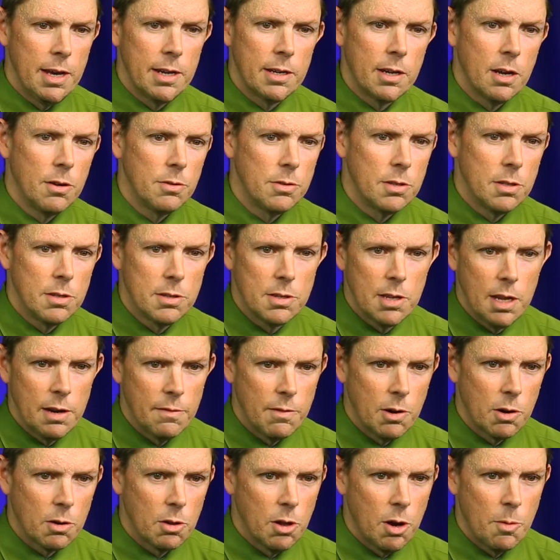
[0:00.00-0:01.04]
a head coach in the state of
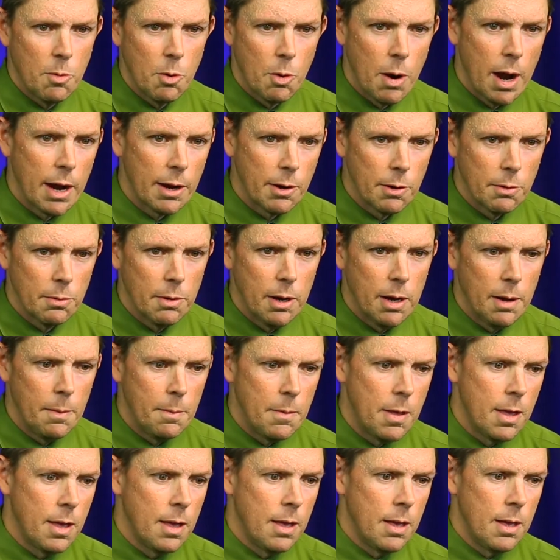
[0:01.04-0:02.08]
Oklahoma where I grew up,
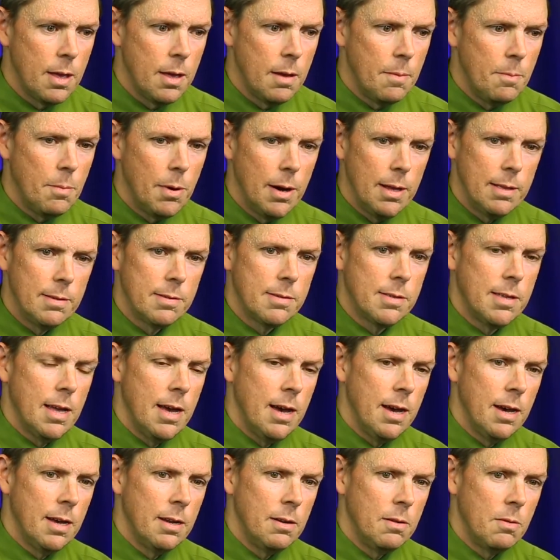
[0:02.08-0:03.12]
but
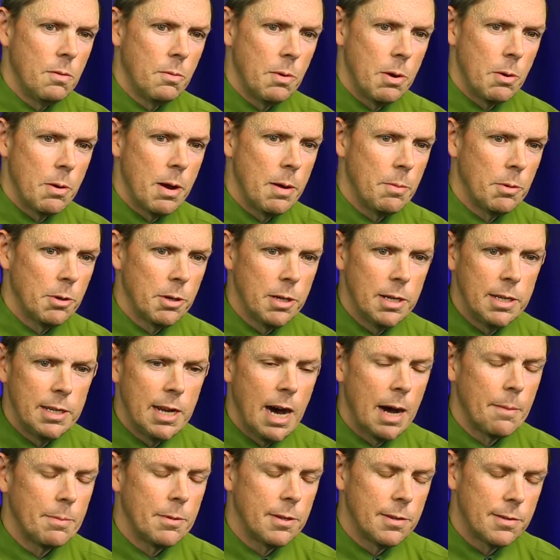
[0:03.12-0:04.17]
instead we were able to
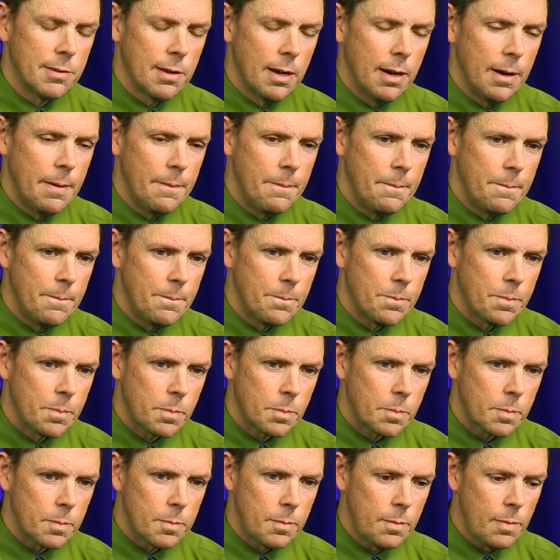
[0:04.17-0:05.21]
adopt a son.
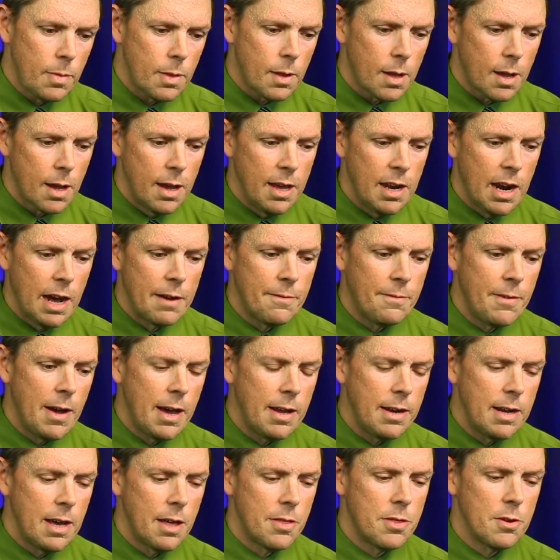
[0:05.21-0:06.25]
And I
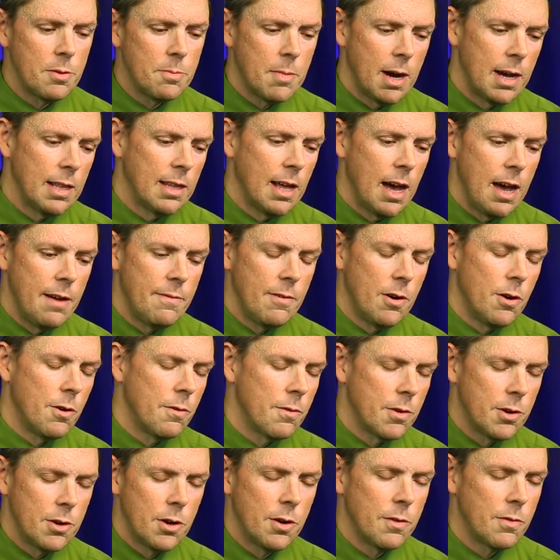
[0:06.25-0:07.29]
found out through my life
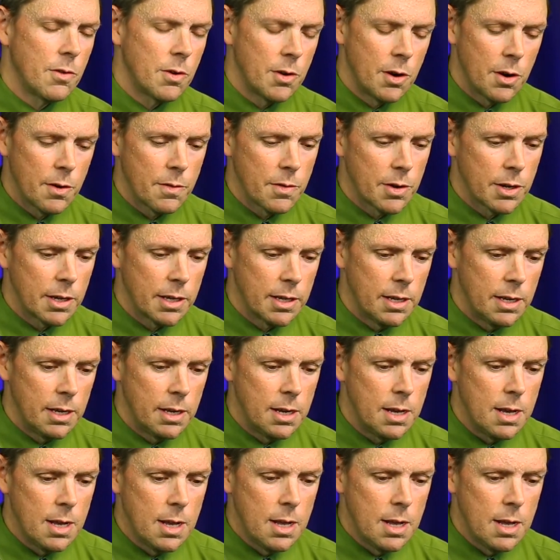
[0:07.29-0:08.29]
over and over and over again,